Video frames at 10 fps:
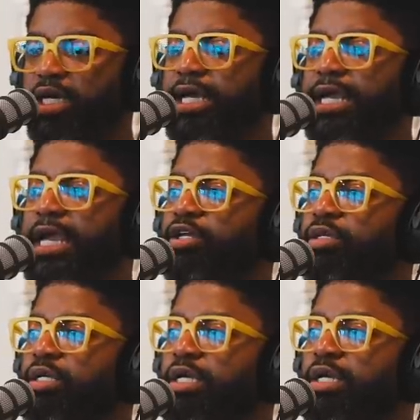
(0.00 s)
and
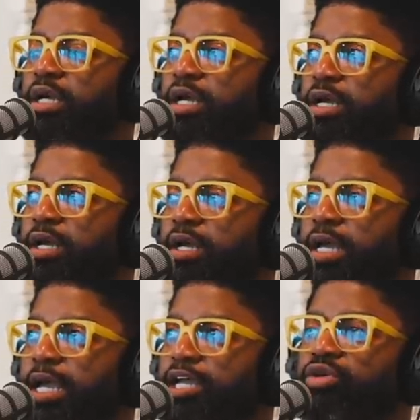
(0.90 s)

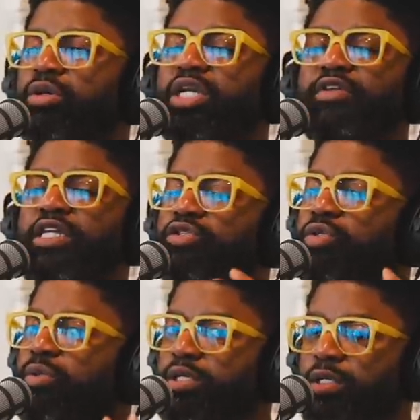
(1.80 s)
and you don't even need to do
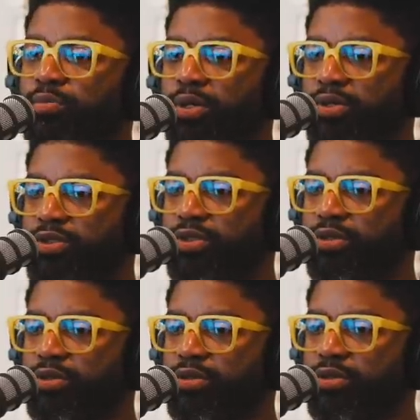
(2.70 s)
it with another person.
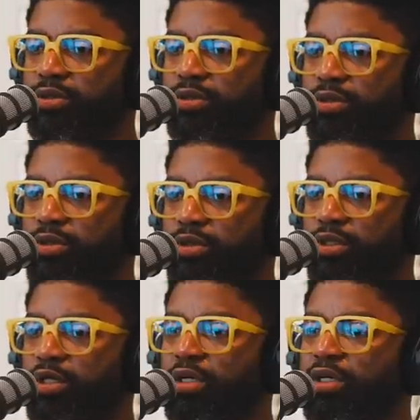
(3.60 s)

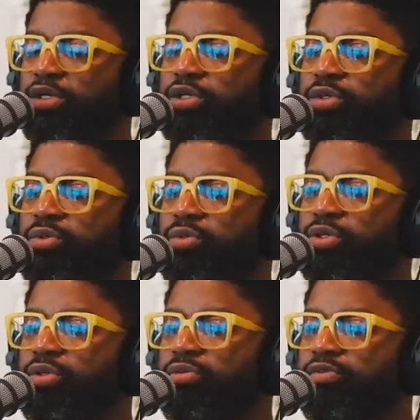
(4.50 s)
You,
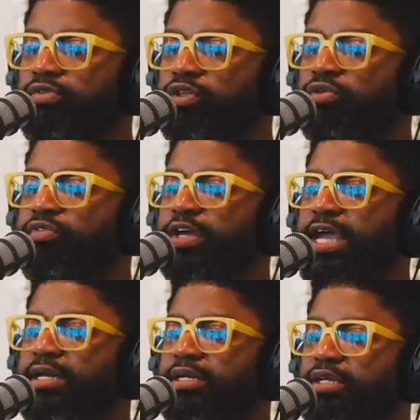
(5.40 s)
you've, you've
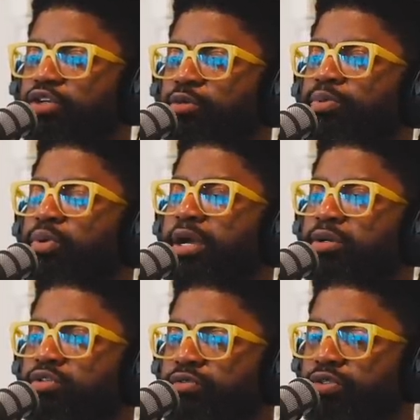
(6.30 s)
edited your
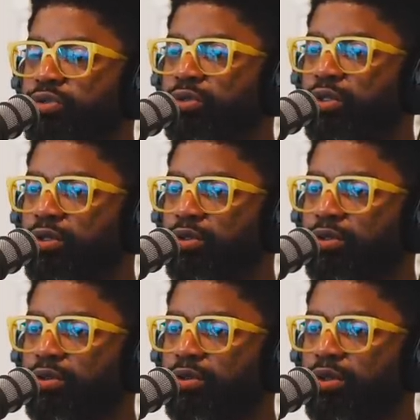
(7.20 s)
prayers for too long,
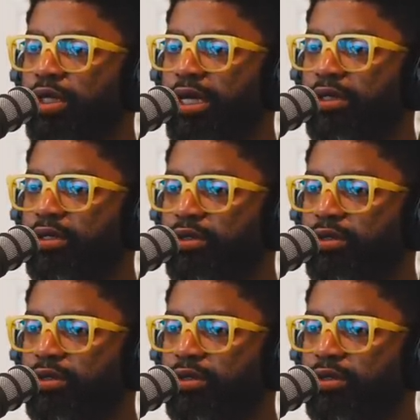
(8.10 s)
Hannah.